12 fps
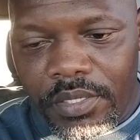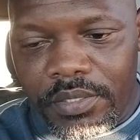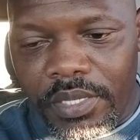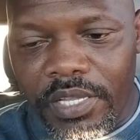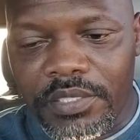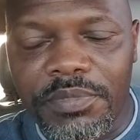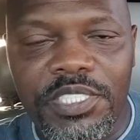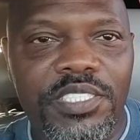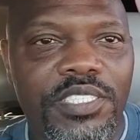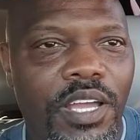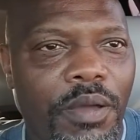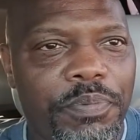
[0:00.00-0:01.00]
Desmond
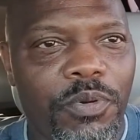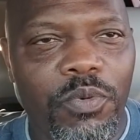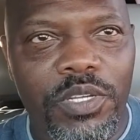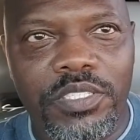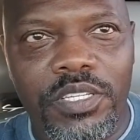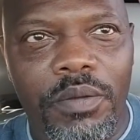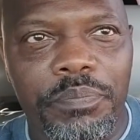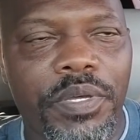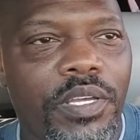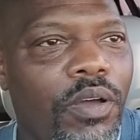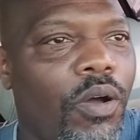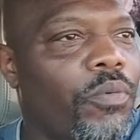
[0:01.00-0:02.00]
Shepherd, what's up,
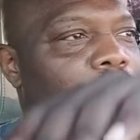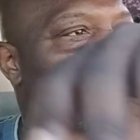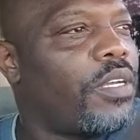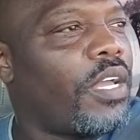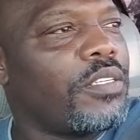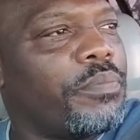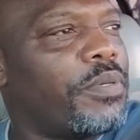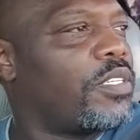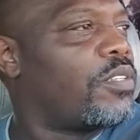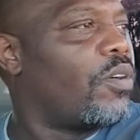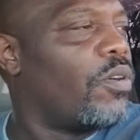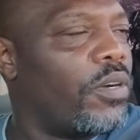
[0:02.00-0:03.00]
big homie? How you
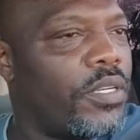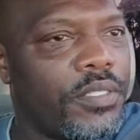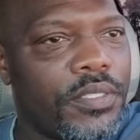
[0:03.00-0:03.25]
been doing?